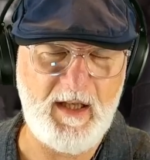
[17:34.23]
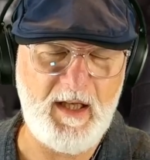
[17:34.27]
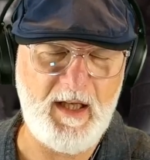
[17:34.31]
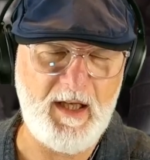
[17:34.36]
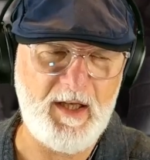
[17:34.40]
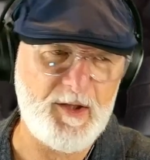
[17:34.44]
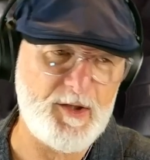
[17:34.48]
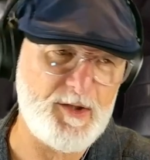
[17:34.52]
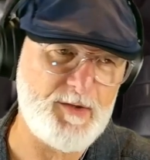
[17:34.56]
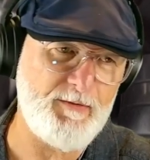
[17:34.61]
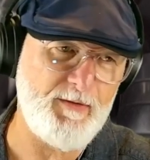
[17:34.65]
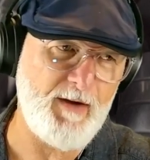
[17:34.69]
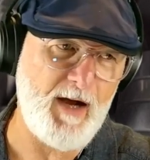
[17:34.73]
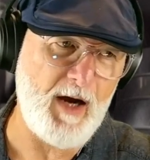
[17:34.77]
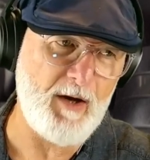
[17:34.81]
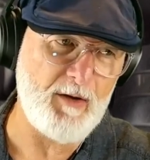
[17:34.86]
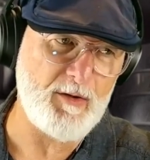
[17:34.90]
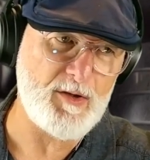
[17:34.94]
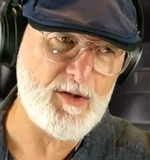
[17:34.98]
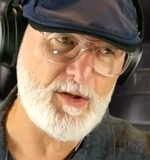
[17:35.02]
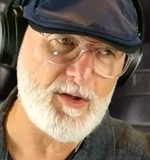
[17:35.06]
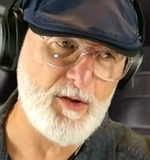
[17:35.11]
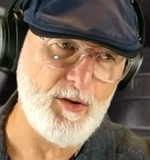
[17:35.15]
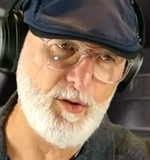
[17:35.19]
As far
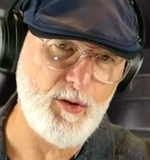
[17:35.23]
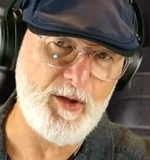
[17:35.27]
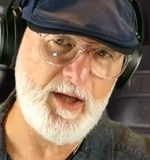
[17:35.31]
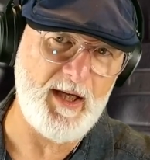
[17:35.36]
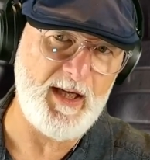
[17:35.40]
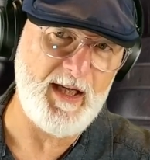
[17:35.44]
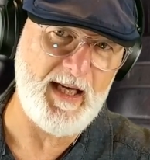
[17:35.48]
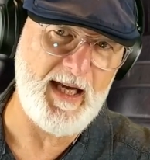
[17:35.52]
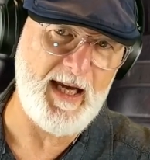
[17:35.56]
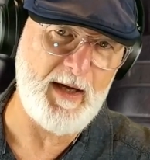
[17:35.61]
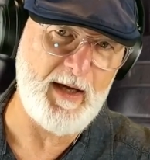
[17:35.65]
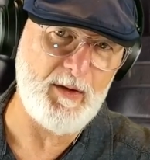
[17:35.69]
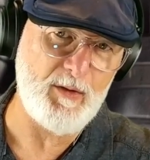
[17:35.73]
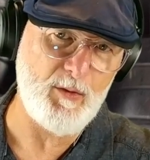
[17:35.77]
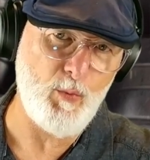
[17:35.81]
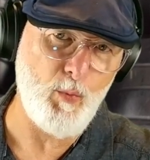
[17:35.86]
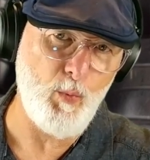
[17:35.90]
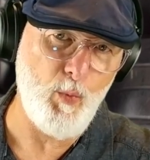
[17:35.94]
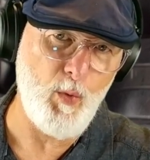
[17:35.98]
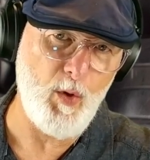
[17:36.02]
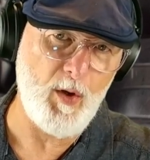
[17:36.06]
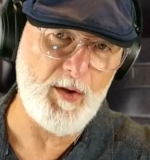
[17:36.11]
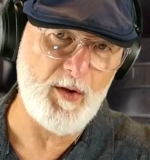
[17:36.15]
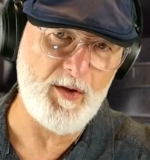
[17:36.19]
as looking at
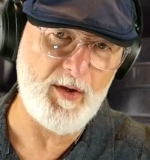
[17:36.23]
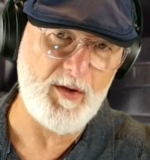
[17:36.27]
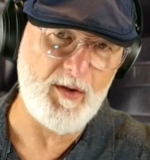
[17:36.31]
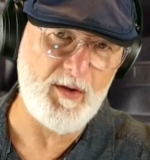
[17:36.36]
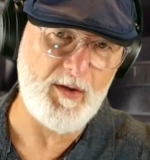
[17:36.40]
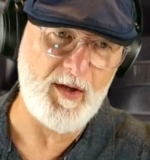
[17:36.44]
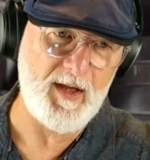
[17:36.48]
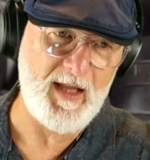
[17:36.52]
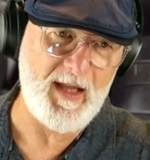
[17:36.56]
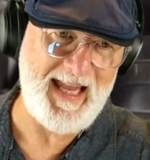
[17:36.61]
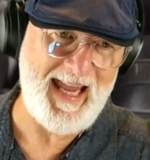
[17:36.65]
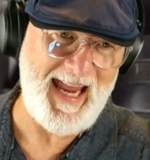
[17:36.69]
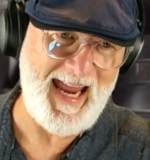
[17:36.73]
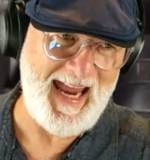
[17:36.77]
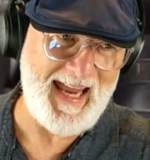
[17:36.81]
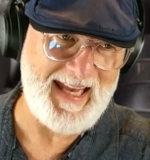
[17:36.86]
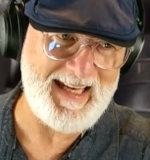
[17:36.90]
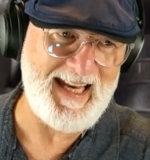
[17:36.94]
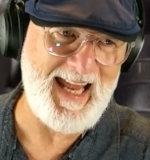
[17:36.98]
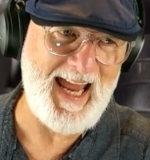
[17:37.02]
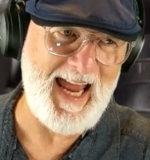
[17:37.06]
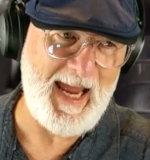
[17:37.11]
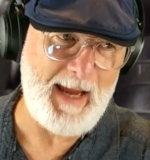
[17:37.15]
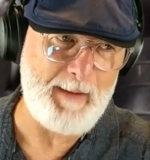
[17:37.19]
what can
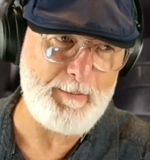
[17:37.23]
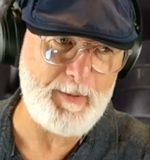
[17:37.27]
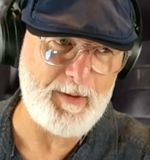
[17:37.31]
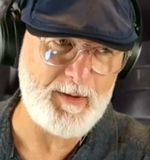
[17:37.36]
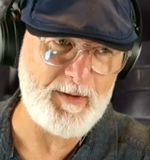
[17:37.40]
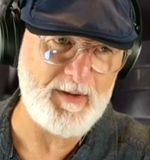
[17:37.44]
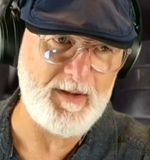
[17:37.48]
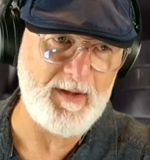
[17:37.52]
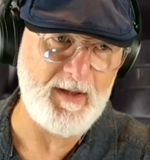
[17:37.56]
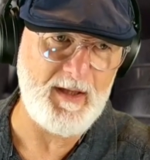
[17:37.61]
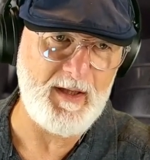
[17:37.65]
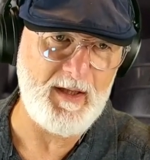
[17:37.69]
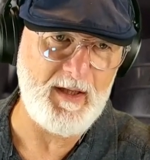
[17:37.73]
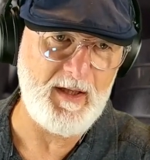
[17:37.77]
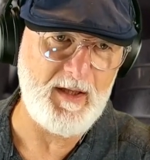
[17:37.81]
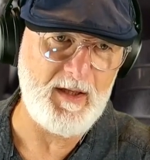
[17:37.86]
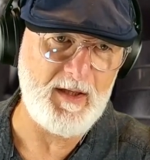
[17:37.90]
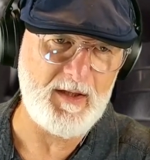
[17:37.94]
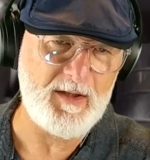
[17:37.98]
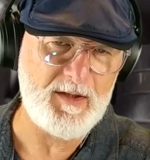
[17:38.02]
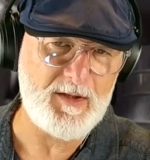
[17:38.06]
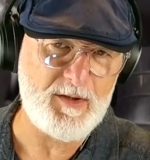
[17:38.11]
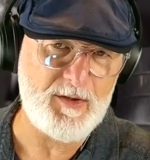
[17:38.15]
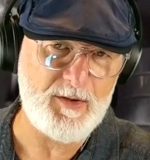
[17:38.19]
happen
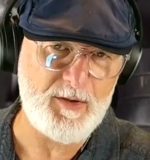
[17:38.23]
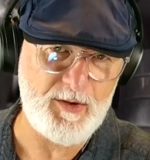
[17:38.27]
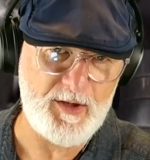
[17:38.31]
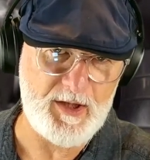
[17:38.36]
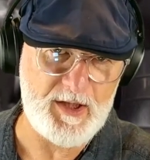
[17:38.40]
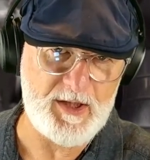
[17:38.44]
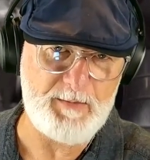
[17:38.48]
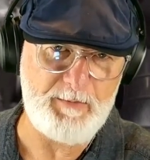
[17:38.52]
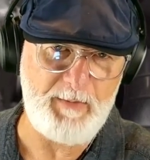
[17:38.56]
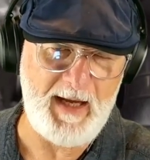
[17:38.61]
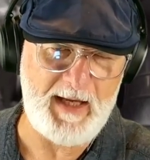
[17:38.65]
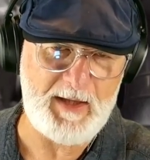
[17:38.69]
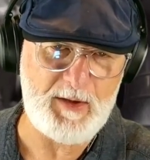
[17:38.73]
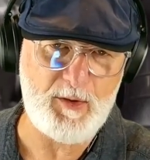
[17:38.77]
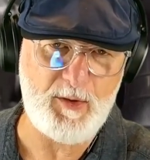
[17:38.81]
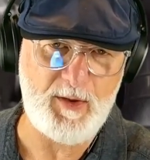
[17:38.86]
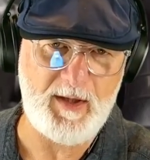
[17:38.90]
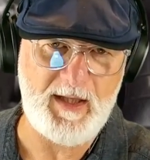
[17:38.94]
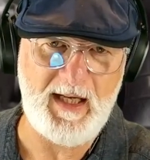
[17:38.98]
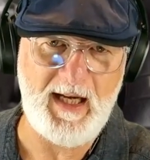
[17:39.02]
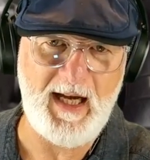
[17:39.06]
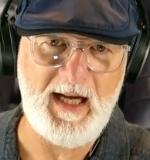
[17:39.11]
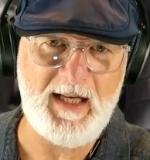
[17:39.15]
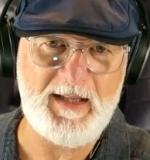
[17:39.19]
to this
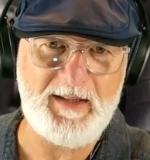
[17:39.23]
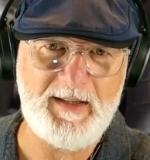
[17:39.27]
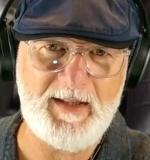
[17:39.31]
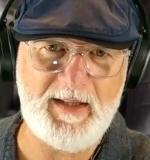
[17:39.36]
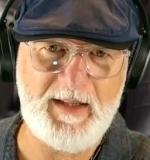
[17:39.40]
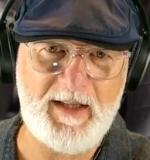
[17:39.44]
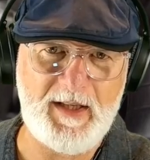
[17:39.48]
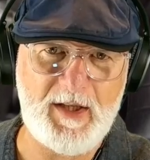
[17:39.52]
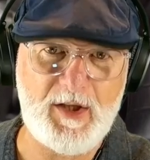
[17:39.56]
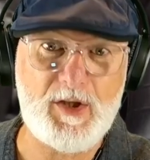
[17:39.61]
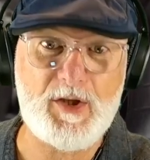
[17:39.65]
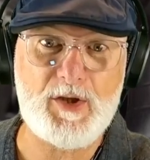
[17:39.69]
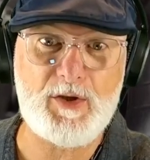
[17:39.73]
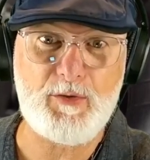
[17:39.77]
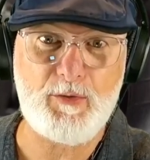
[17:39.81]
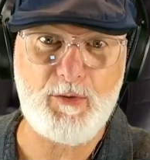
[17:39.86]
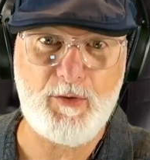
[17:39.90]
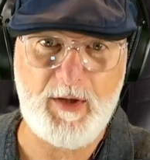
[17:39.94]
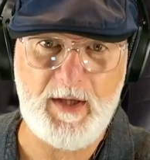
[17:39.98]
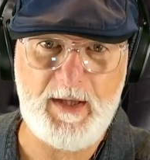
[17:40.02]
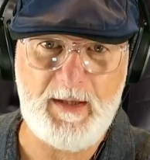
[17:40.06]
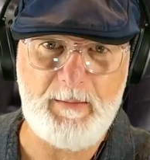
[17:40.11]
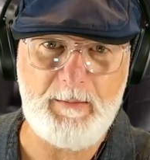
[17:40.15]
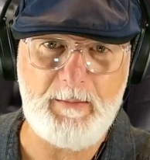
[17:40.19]
battery under
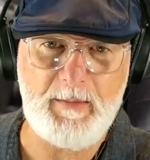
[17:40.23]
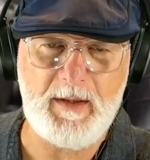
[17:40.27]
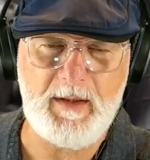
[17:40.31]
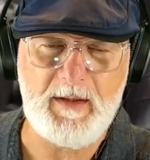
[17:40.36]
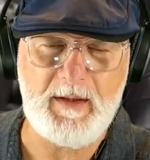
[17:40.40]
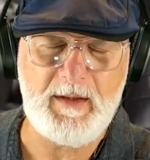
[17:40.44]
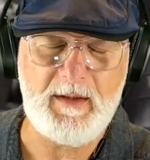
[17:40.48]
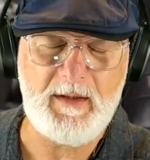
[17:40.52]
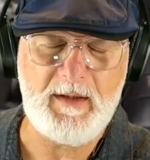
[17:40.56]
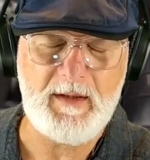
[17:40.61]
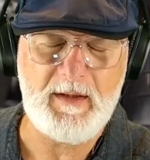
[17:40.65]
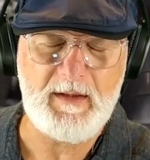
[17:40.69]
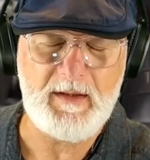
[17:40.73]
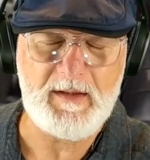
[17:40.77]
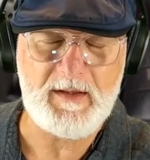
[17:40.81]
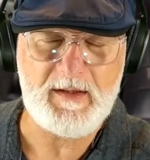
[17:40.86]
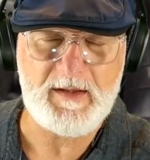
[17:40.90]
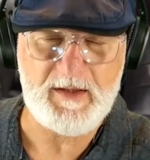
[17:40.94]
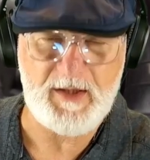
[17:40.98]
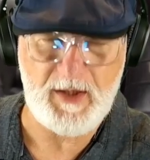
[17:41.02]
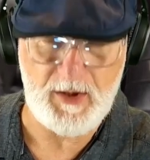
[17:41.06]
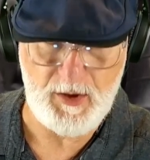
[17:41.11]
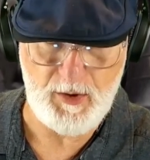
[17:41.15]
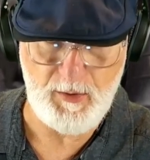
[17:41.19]
extreme
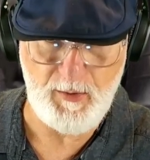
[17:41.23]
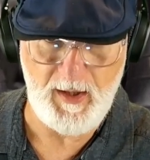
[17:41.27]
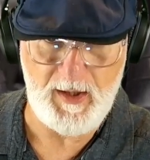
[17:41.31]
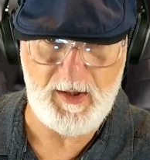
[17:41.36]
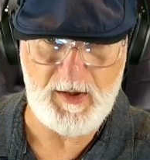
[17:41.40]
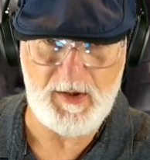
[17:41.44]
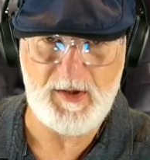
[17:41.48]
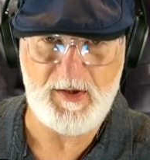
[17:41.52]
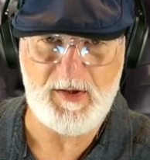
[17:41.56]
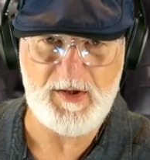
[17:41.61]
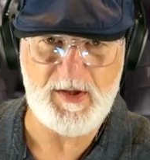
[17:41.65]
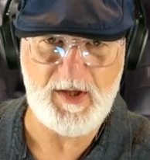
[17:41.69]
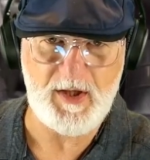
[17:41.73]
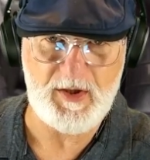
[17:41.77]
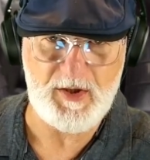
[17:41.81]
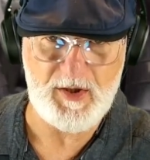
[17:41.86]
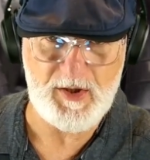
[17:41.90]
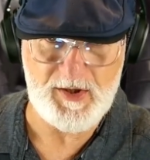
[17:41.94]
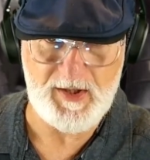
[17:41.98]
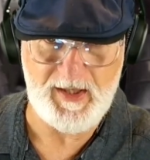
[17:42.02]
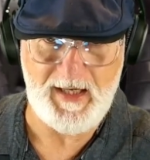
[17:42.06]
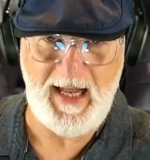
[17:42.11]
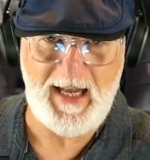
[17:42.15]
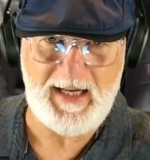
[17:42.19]
situations such as
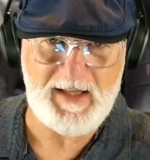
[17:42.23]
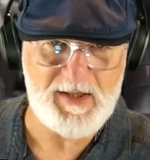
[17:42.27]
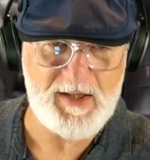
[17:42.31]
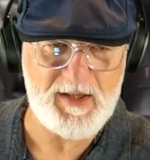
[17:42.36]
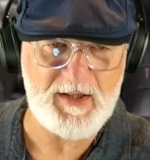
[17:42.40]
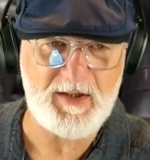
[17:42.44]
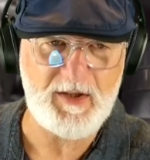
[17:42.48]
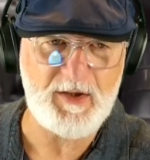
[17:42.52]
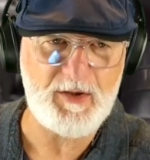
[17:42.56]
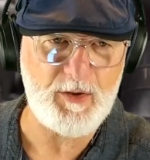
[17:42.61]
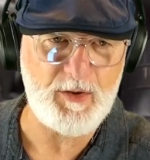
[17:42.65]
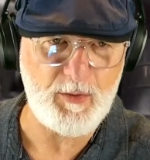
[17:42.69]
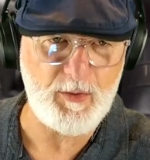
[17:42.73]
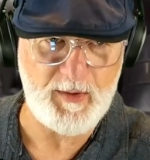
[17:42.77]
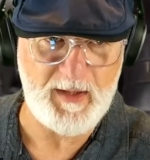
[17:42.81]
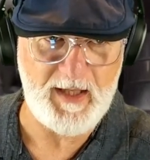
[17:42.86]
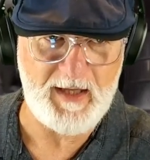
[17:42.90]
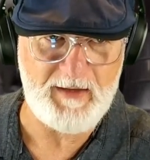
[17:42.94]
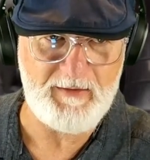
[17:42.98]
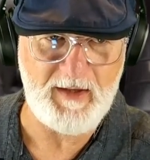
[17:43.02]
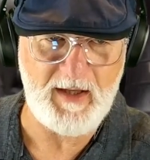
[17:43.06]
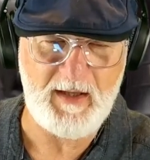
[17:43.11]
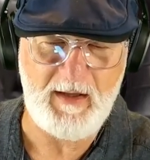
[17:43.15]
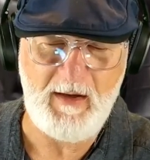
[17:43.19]
an accident or
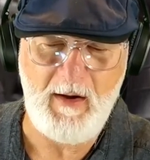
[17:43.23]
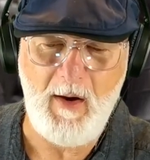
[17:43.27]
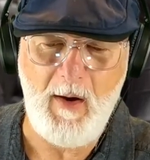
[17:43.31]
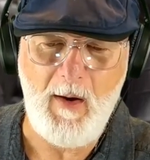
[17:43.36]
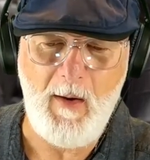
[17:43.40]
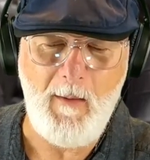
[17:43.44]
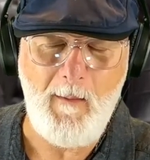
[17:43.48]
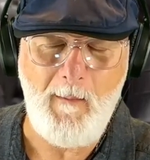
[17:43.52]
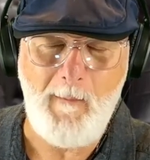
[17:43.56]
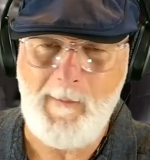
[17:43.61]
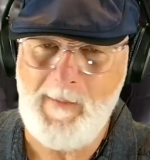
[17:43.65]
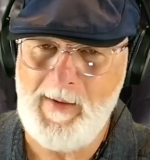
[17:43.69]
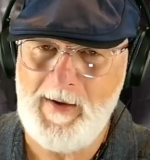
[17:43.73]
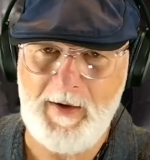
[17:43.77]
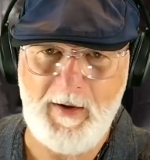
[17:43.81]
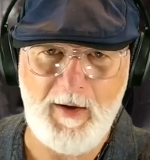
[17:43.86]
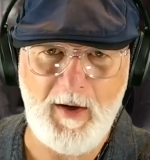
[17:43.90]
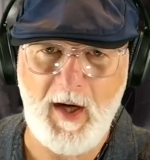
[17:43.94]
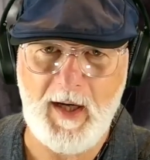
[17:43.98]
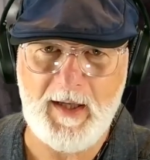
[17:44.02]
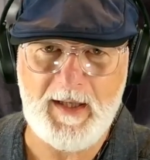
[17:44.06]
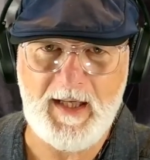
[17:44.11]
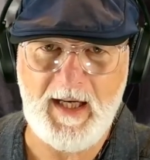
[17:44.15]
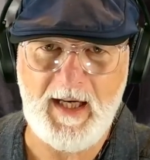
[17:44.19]
whatever, you know,
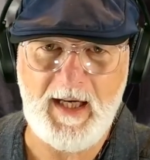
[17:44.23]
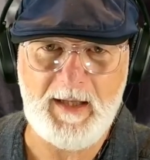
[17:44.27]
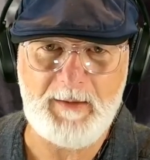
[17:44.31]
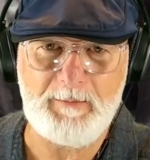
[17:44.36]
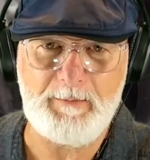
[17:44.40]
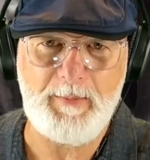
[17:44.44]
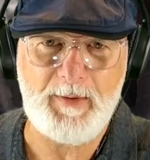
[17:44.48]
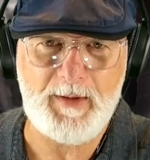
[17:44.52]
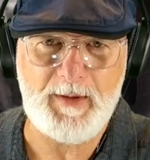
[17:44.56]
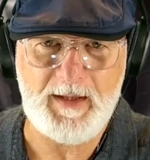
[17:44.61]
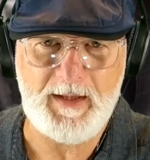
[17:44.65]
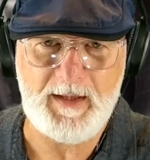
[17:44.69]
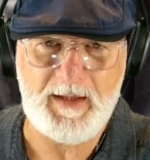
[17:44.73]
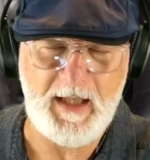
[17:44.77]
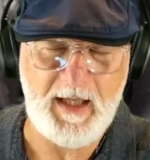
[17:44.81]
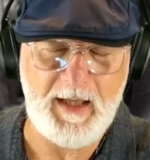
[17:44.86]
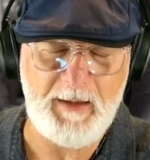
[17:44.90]
I can't be